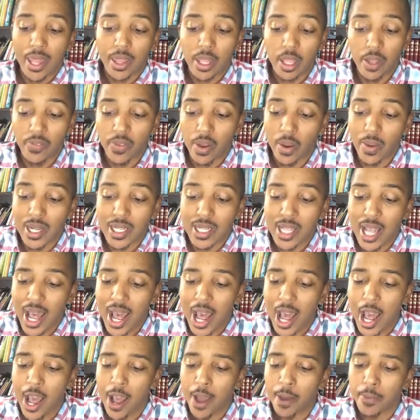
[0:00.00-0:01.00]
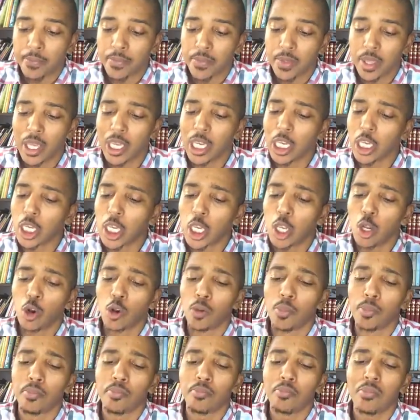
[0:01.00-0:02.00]
The very time he
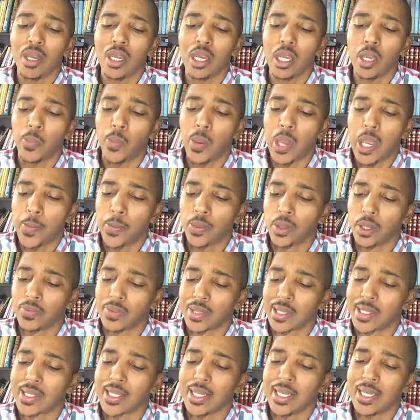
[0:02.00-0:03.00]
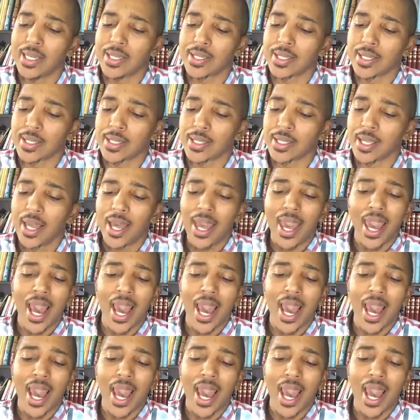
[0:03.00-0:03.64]
cured many people of diseases